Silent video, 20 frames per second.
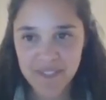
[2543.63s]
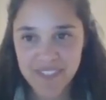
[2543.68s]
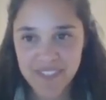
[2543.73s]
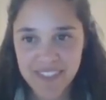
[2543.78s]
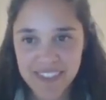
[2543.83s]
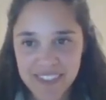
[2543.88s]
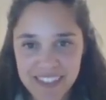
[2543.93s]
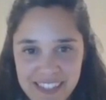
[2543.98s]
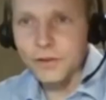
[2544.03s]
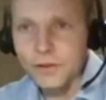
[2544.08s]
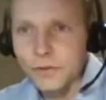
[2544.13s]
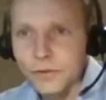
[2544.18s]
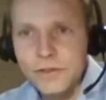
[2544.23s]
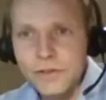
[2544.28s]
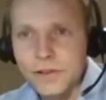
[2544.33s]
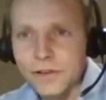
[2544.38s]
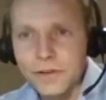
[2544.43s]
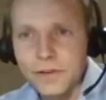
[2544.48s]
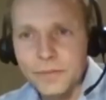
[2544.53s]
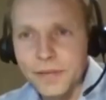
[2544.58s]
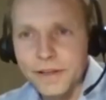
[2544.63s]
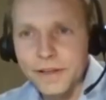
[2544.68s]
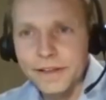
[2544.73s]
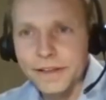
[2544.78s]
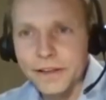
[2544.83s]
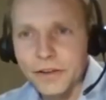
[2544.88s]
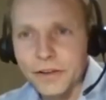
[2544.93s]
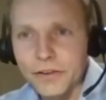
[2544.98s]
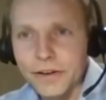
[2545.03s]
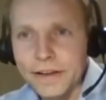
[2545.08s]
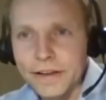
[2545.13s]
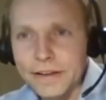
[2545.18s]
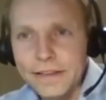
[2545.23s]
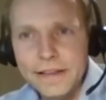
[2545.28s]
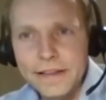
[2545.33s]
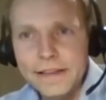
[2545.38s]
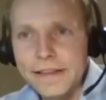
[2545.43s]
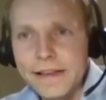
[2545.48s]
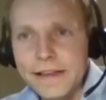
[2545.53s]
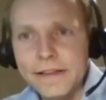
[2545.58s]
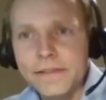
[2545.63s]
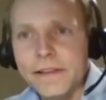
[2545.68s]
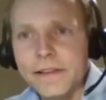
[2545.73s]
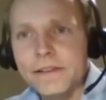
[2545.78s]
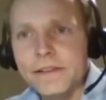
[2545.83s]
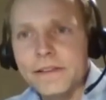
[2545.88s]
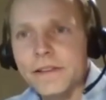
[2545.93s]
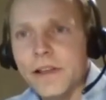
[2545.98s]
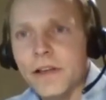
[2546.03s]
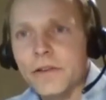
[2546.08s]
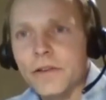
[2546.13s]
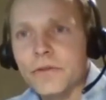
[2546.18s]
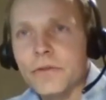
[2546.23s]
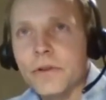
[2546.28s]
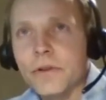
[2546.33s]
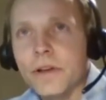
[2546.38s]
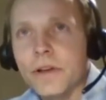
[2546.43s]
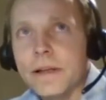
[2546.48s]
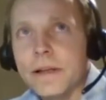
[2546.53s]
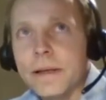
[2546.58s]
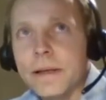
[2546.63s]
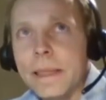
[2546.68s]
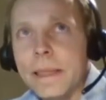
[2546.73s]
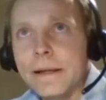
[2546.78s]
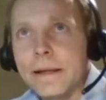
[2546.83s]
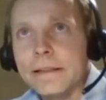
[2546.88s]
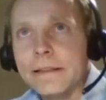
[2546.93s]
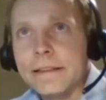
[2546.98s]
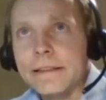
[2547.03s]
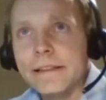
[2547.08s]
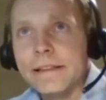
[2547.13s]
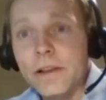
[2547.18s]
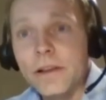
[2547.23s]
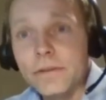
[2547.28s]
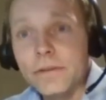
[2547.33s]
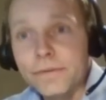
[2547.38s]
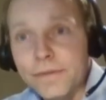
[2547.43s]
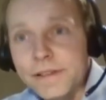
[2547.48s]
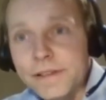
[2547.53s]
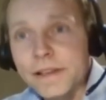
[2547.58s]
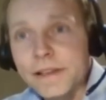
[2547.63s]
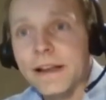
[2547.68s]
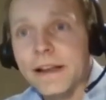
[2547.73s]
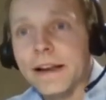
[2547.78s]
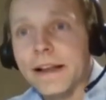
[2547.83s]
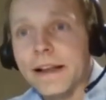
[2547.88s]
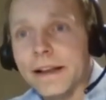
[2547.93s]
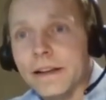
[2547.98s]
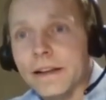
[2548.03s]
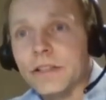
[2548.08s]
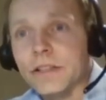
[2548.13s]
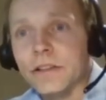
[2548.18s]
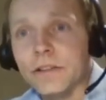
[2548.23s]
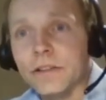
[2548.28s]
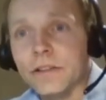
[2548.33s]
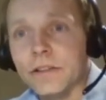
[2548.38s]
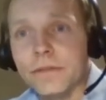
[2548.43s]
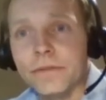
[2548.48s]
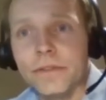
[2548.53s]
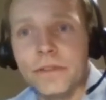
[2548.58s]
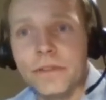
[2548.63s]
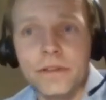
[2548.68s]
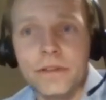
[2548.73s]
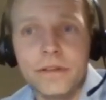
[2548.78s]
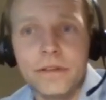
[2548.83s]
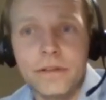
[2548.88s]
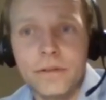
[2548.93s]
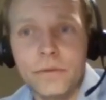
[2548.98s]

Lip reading: I'd also completely agree that there's no physical action of the